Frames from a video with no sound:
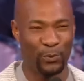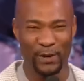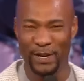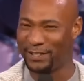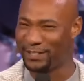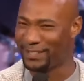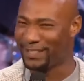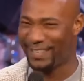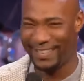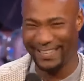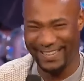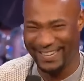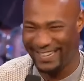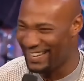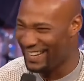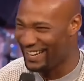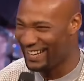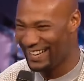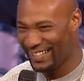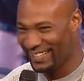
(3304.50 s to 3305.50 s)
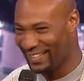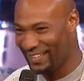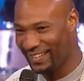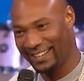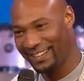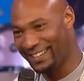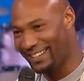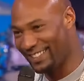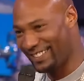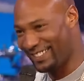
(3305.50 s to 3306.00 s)
preach Keion
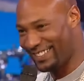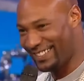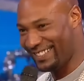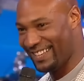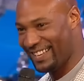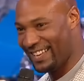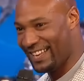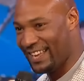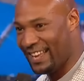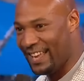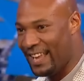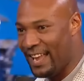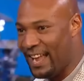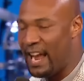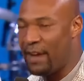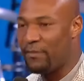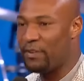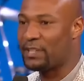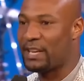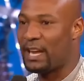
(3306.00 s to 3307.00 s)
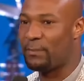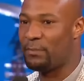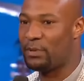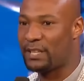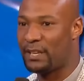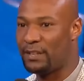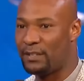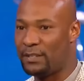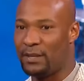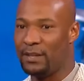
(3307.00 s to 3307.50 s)
Henderson. Every time you
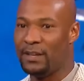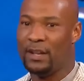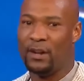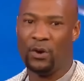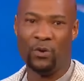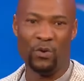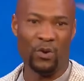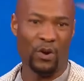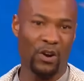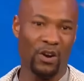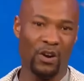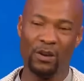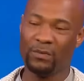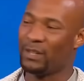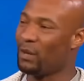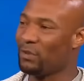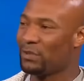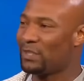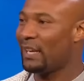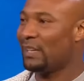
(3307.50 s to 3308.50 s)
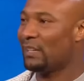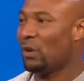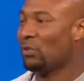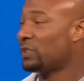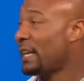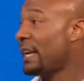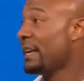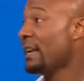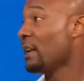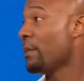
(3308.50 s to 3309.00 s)
say, uh, who, Earl? Don't,
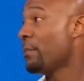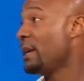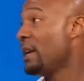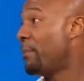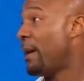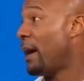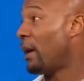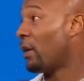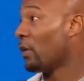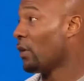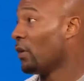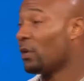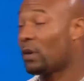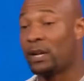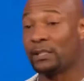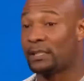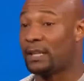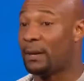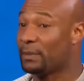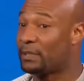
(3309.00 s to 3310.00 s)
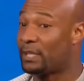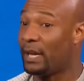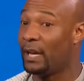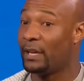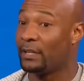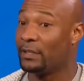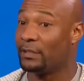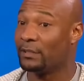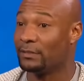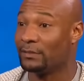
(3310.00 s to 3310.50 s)
don't say nothing to me about Earl, because I'm going to
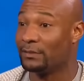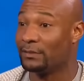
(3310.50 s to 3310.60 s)
tell you.